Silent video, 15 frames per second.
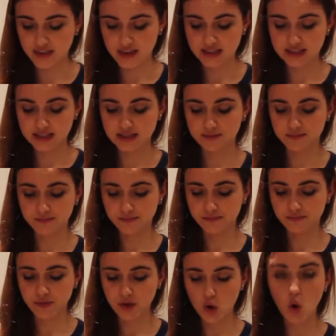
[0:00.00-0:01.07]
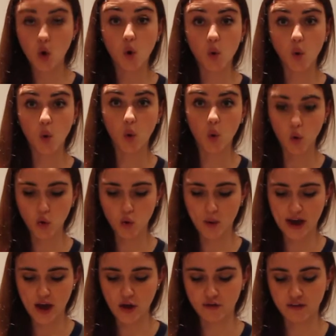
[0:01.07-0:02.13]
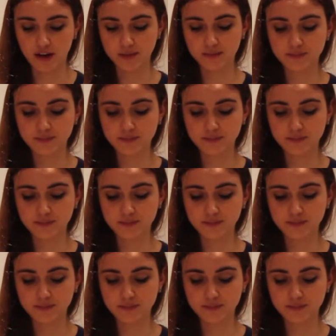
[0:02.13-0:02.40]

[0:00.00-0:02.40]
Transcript: this, all the way over.